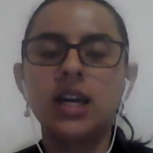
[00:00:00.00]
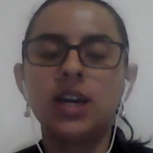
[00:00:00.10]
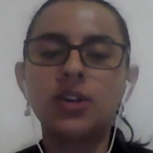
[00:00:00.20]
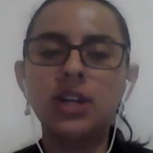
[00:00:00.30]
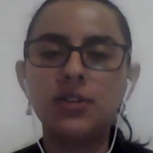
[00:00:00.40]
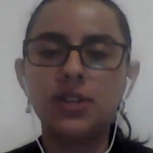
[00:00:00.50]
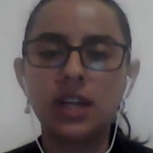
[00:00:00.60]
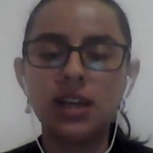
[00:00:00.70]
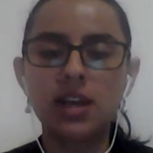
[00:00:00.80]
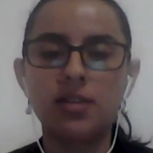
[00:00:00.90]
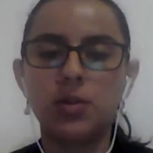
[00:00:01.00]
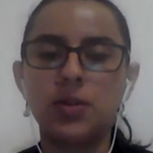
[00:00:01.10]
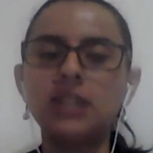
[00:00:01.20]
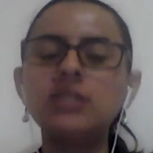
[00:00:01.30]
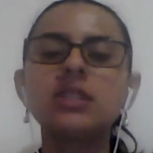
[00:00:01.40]
Good evening,
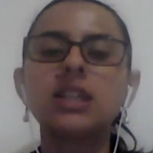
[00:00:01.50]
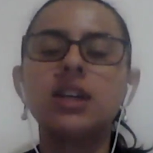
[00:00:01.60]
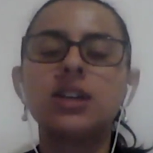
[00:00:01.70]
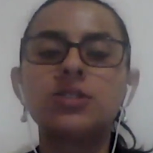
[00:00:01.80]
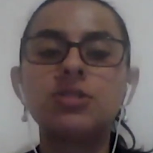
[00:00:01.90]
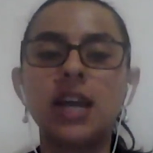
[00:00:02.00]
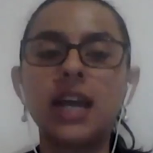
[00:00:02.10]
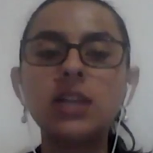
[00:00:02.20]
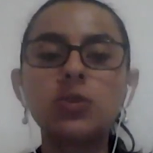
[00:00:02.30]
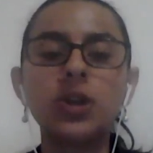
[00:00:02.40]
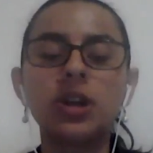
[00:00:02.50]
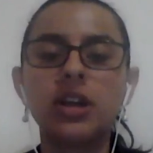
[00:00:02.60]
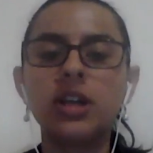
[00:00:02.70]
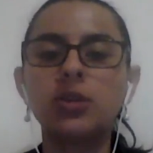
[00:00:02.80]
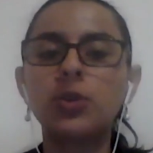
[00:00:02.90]
everyone. Tonight we are
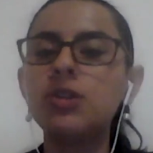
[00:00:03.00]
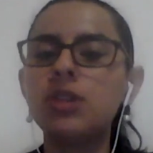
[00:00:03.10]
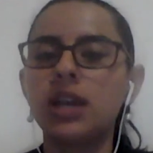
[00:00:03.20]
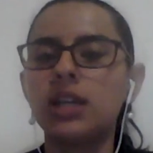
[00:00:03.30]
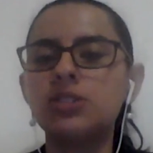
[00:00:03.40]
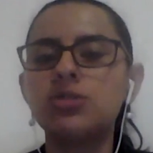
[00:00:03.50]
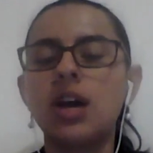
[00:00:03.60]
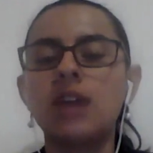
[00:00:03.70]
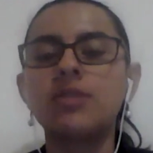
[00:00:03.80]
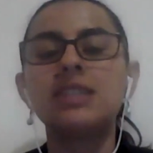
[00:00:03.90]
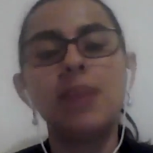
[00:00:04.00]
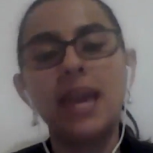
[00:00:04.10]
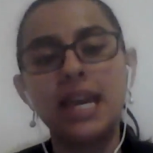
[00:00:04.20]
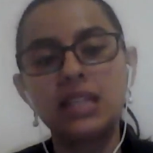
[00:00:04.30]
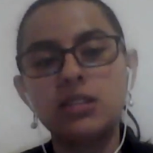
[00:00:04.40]
here reunited to have a
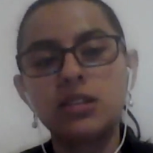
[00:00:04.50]
debate